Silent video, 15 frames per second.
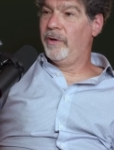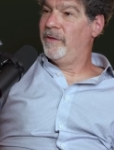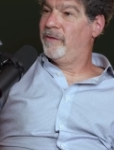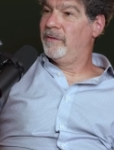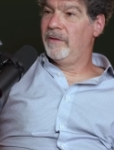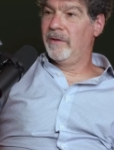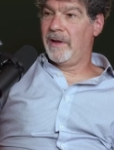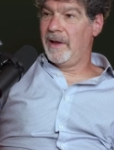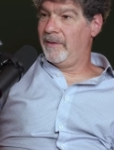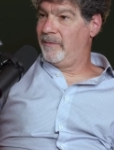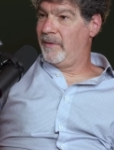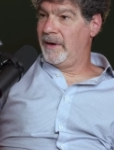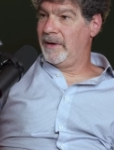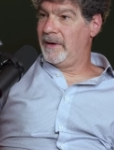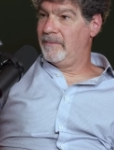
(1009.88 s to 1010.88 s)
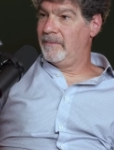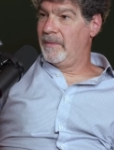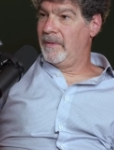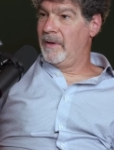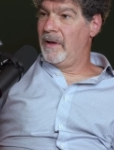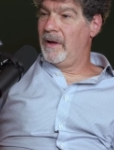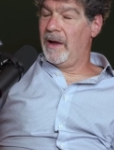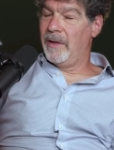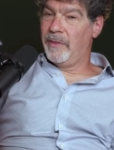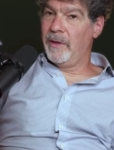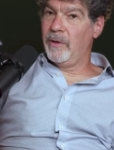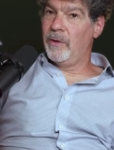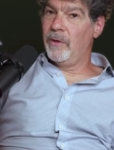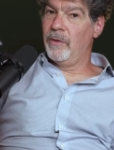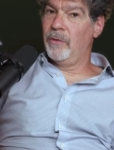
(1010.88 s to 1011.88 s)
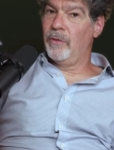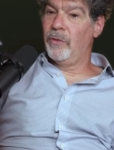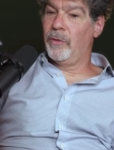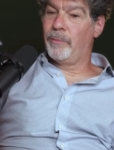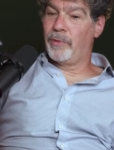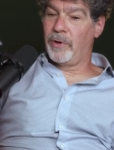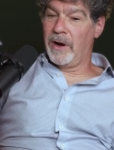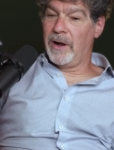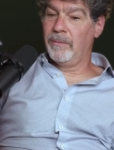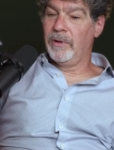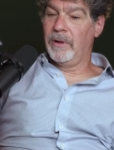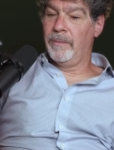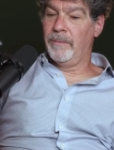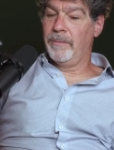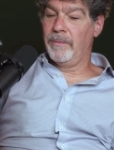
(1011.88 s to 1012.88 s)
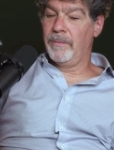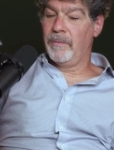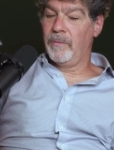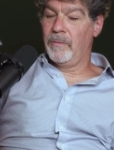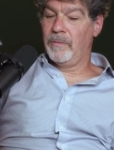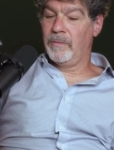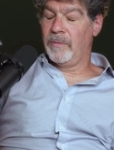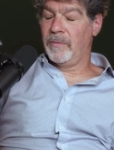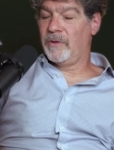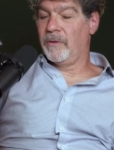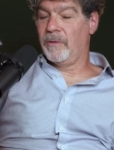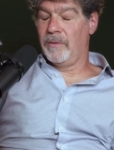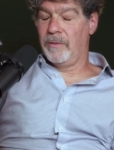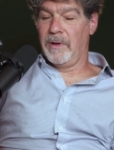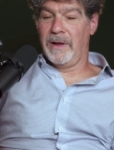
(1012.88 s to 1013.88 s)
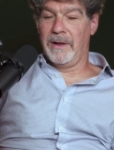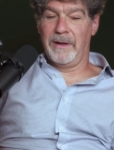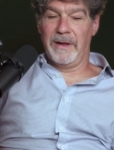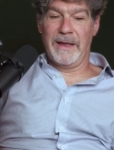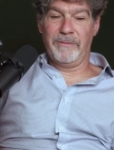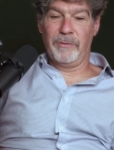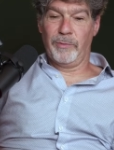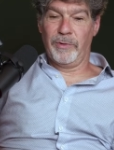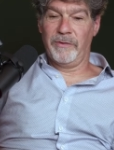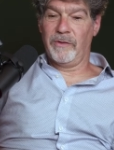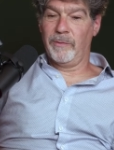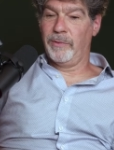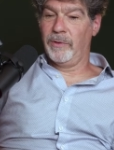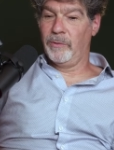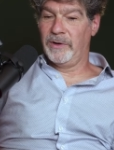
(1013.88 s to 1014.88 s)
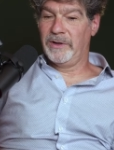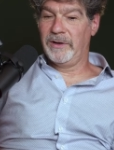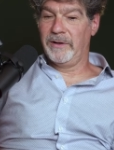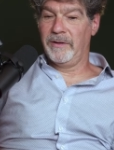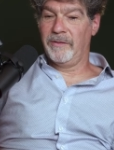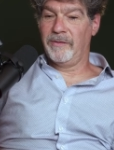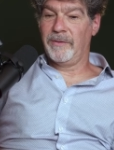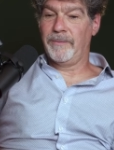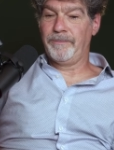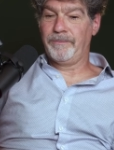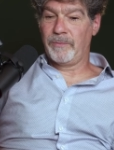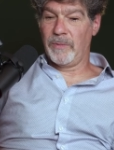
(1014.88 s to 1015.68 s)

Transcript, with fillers: reason you can't find it. I think the problem, so I, I have a principle which is,